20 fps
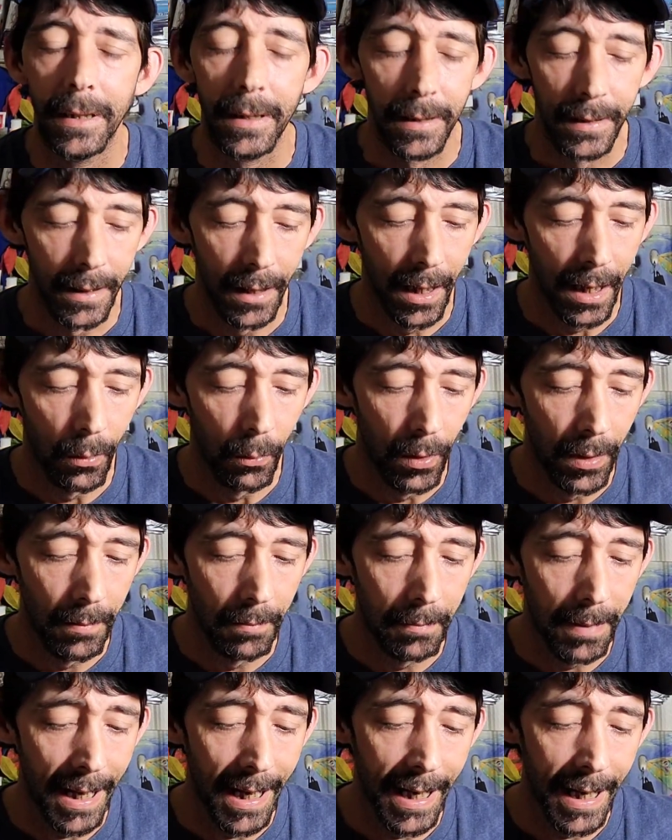so I
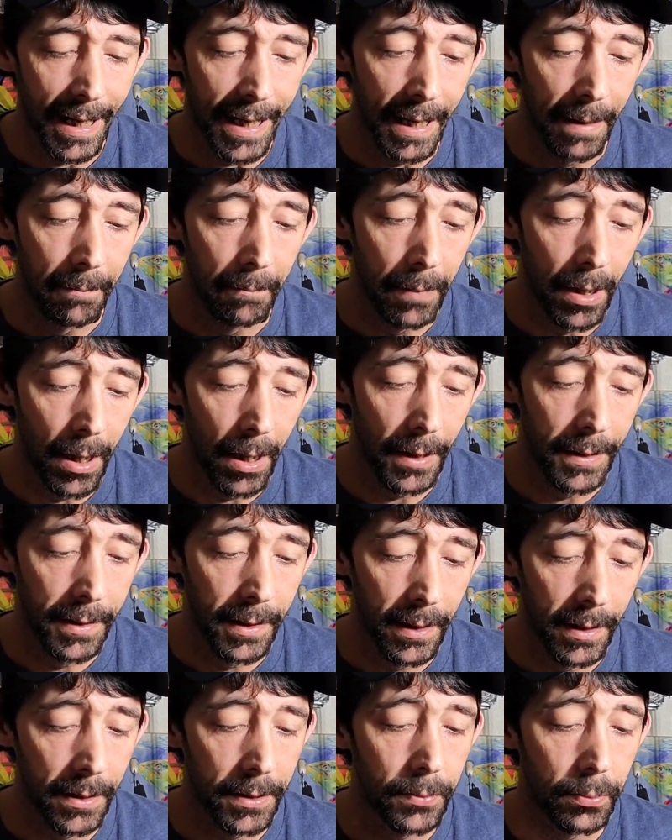went back and bought
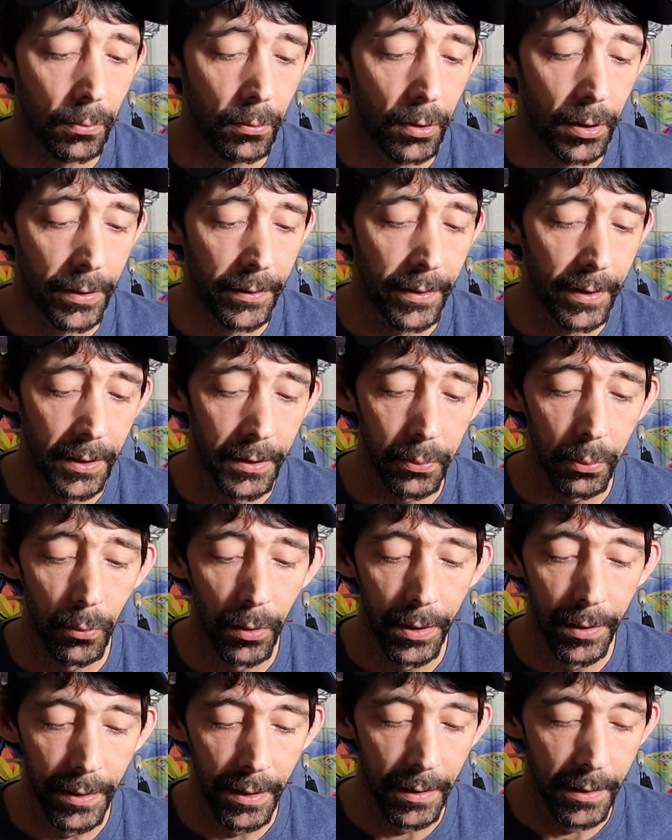this one. This
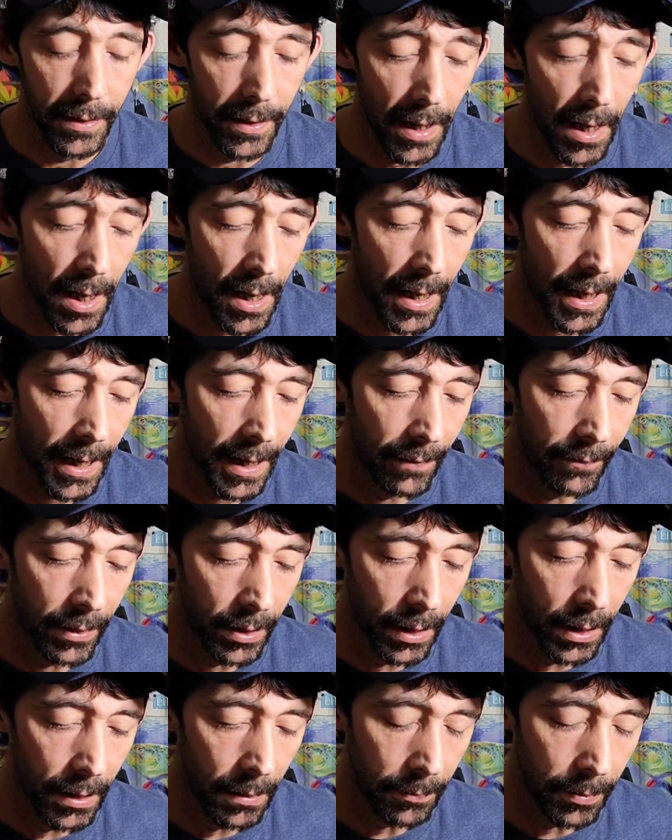one does not have a
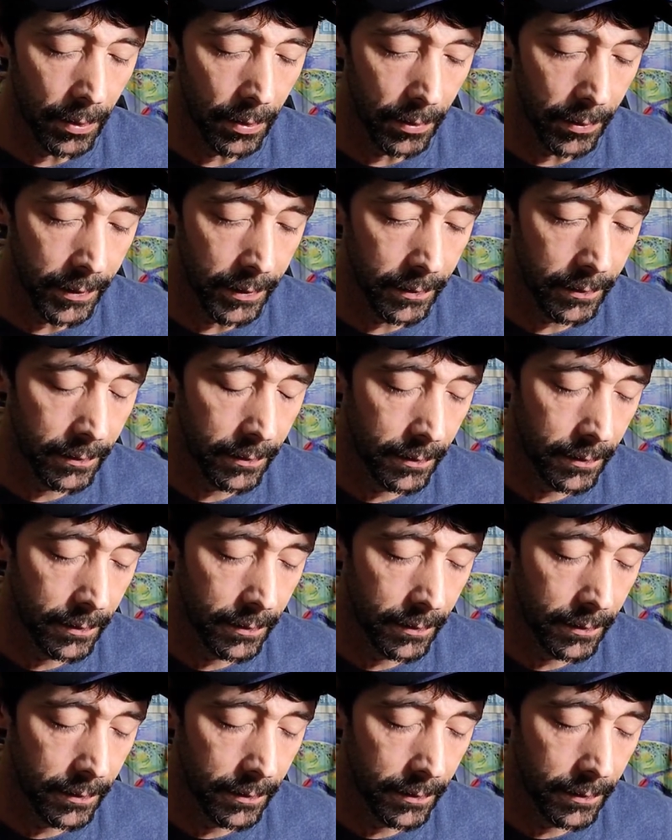lip on it,